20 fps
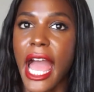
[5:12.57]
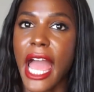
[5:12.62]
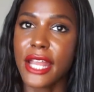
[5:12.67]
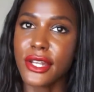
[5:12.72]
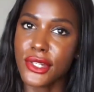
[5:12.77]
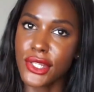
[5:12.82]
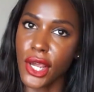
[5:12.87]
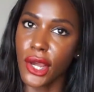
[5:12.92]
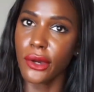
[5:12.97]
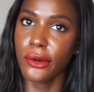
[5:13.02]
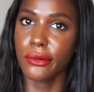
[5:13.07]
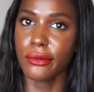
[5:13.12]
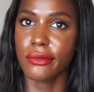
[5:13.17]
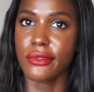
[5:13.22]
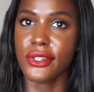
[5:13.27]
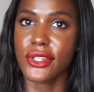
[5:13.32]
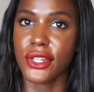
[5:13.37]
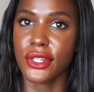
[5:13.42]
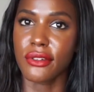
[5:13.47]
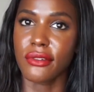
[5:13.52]
I
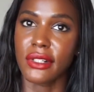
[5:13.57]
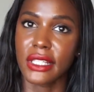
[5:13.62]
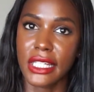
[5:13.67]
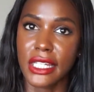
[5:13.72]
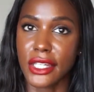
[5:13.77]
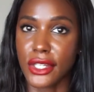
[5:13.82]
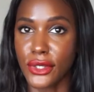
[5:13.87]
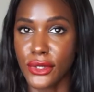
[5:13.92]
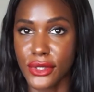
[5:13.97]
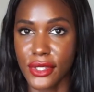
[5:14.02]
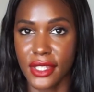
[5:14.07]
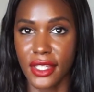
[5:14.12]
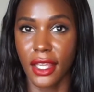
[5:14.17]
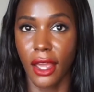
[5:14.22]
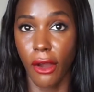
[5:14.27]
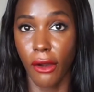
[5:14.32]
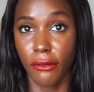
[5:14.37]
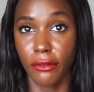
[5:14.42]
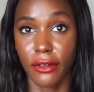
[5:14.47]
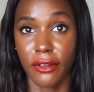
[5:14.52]
don't generally use it
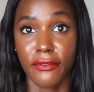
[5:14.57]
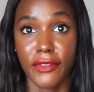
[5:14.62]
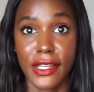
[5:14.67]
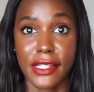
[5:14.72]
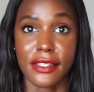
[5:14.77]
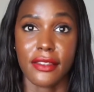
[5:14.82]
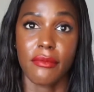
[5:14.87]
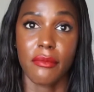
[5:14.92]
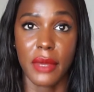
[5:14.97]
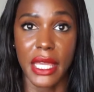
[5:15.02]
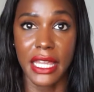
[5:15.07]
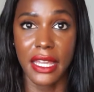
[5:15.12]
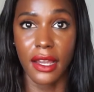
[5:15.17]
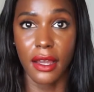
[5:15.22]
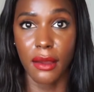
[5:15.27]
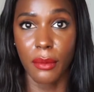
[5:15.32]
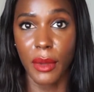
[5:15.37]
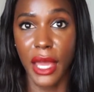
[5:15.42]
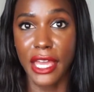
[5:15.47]
over a face of makeup.